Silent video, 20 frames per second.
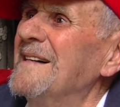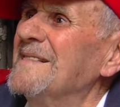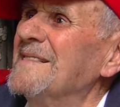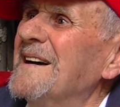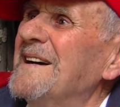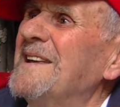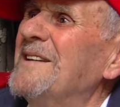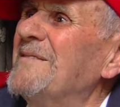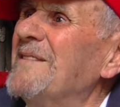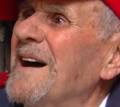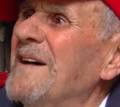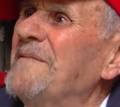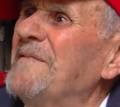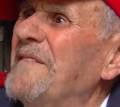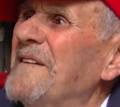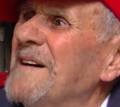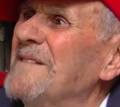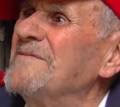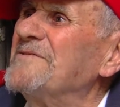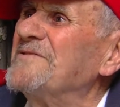later I
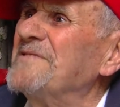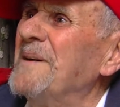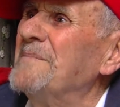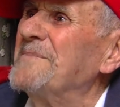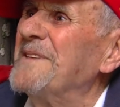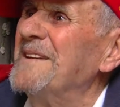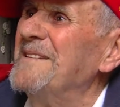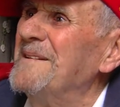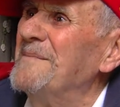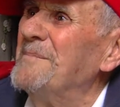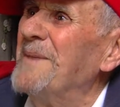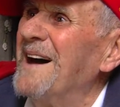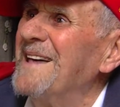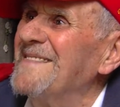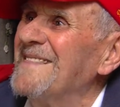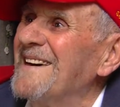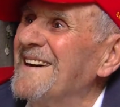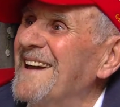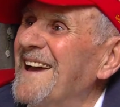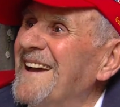felt something in my
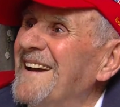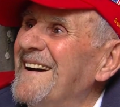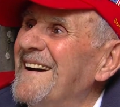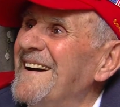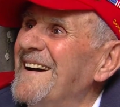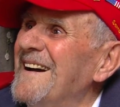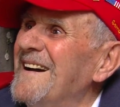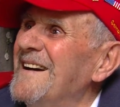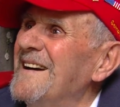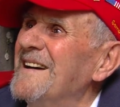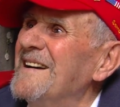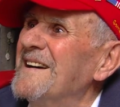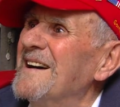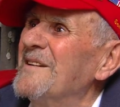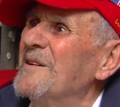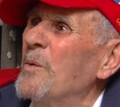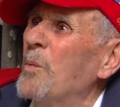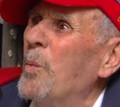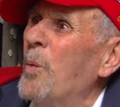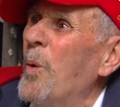leg
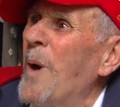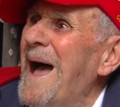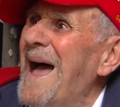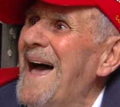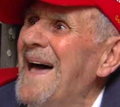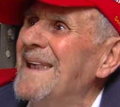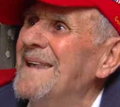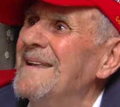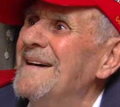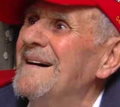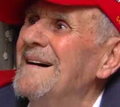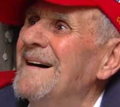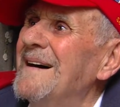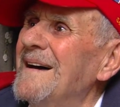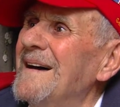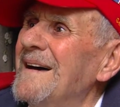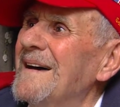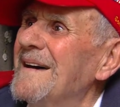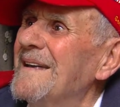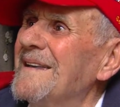wet,
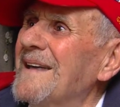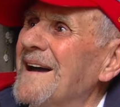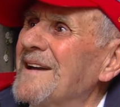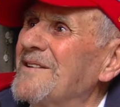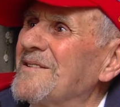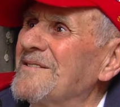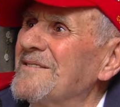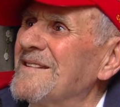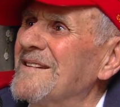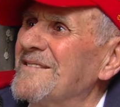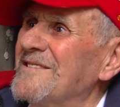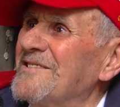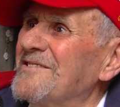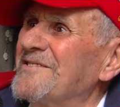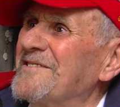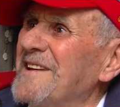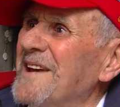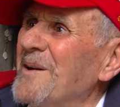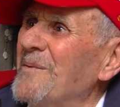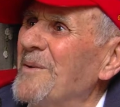and I couldn't
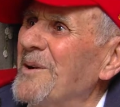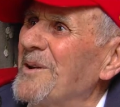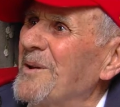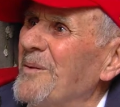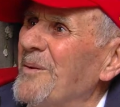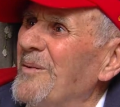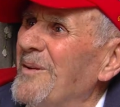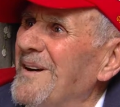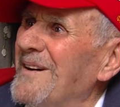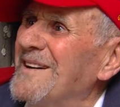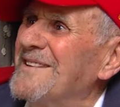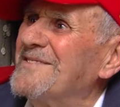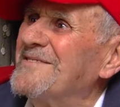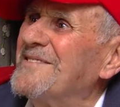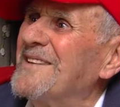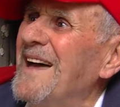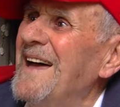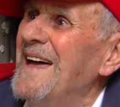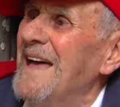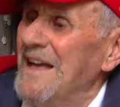understand what it
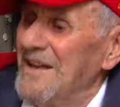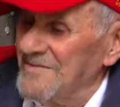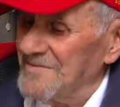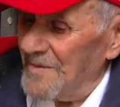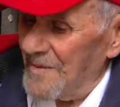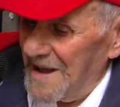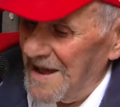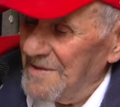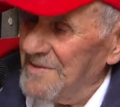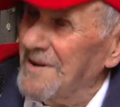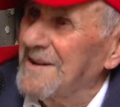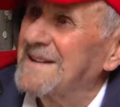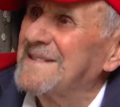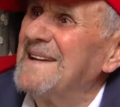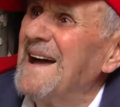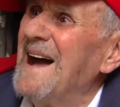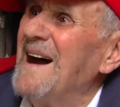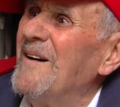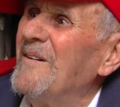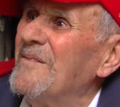was. So I looked
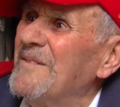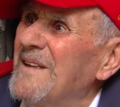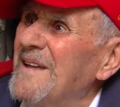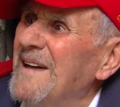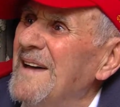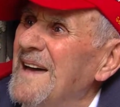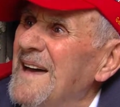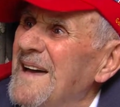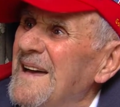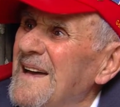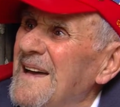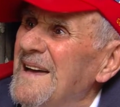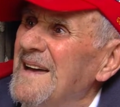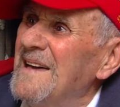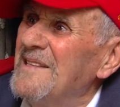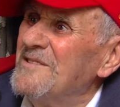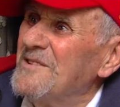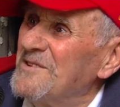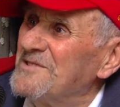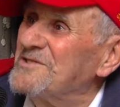down,
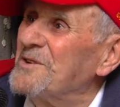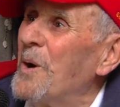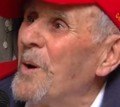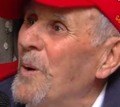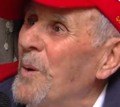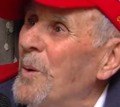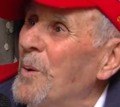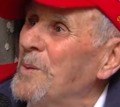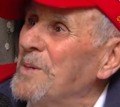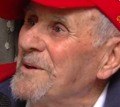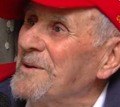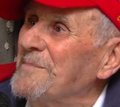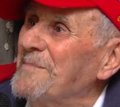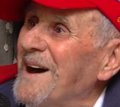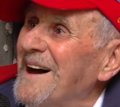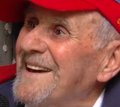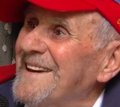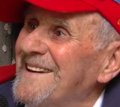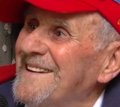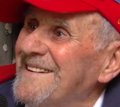and there's a hole in
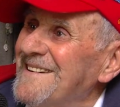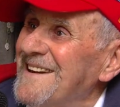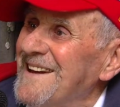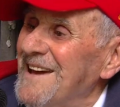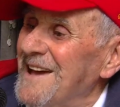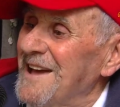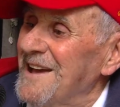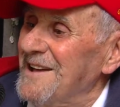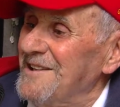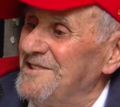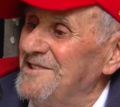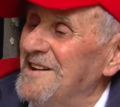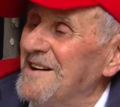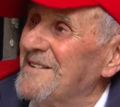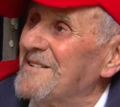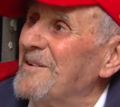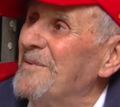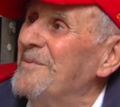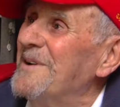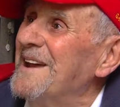my
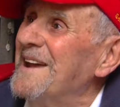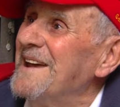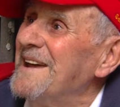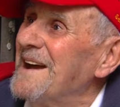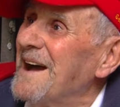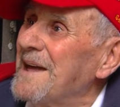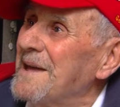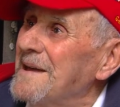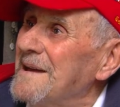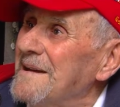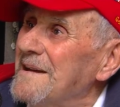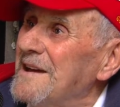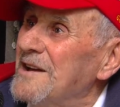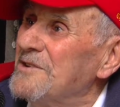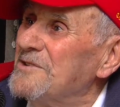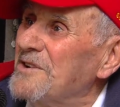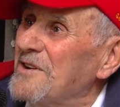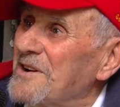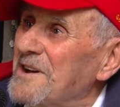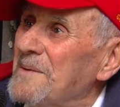dungaree. I
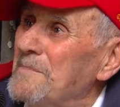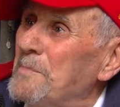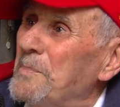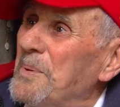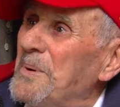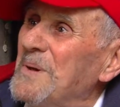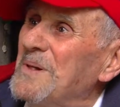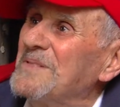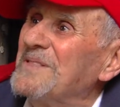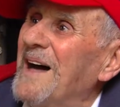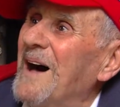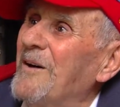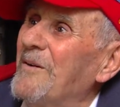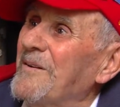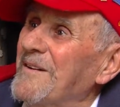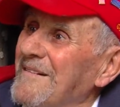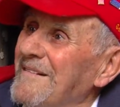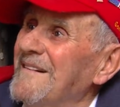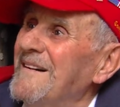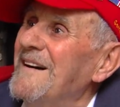took and pulled
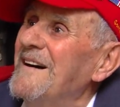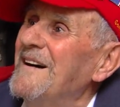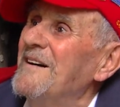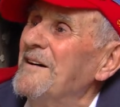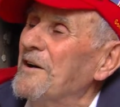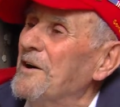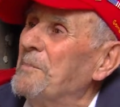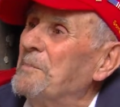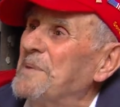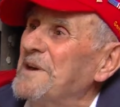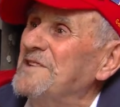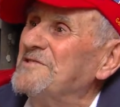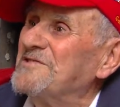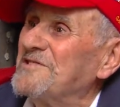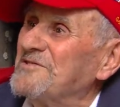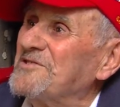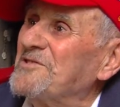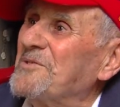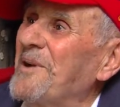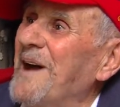out a piece
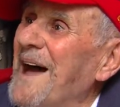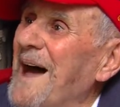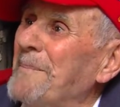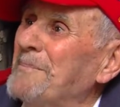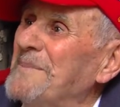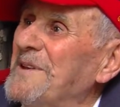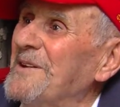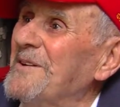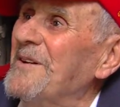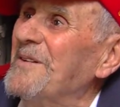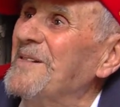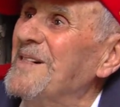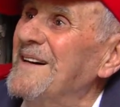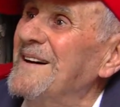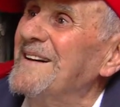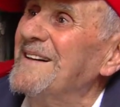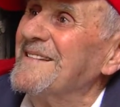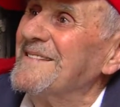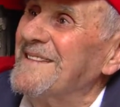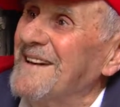of shrapnel
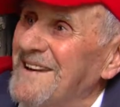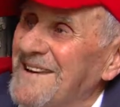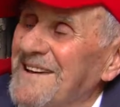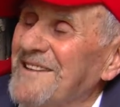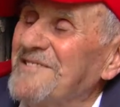that